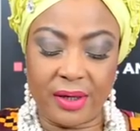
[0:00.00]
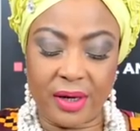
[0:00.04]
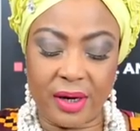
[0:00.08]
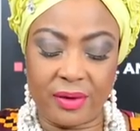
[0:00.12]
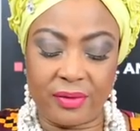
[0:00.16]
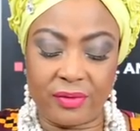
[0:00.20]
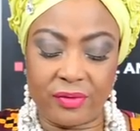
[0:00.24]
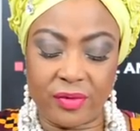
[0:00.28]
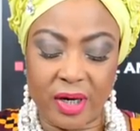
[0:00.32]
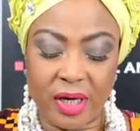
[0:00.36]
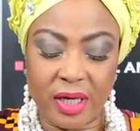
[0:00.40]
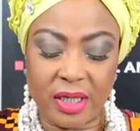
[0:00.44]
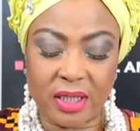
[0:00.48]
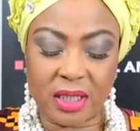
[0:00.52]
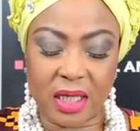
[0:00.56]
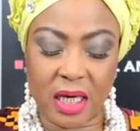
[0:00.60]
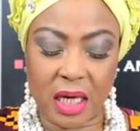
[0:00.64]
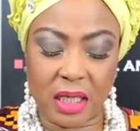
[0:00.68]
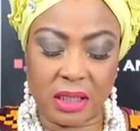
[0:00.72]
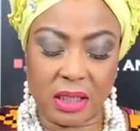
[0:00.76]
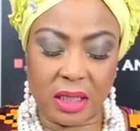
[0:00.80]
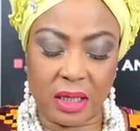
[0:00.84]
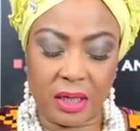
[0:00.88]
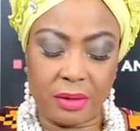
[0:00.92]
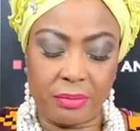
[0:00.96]
and
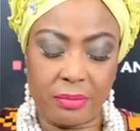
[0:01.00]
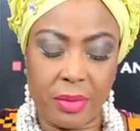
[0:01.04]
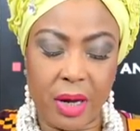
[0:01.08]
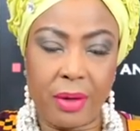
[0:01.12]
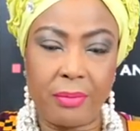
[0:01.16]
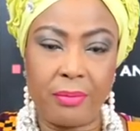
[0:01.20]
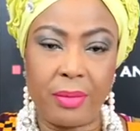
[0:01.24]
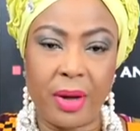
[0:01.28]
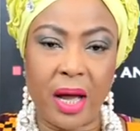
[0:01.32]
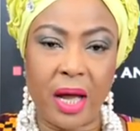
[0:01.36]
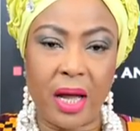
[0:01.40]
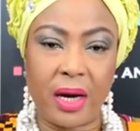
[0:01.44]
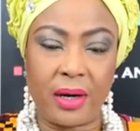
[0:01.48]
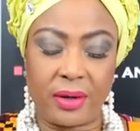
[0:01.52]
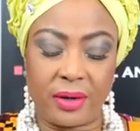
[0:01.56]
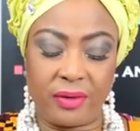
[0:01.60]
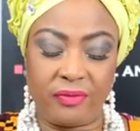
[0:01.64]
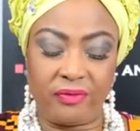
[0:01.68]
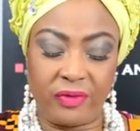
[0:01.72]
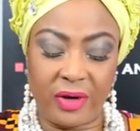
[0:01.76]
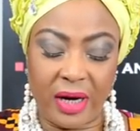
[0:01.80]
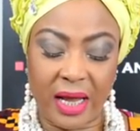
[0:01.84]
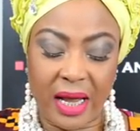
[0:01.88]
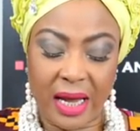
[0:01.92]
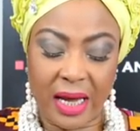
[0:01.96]
research and remember and
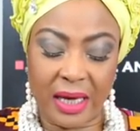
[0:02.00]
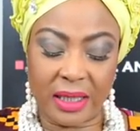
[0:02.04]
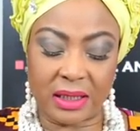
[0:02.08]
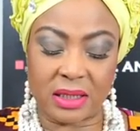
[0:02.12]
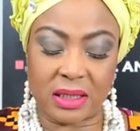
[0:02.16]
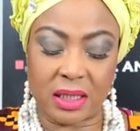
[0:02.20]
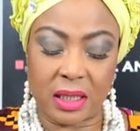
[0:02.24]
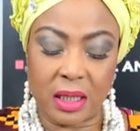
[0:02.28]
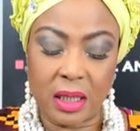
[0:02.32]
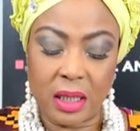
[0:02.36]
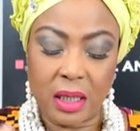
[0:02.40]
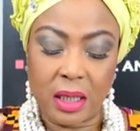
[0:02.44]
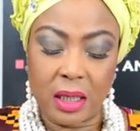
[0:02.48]
reflect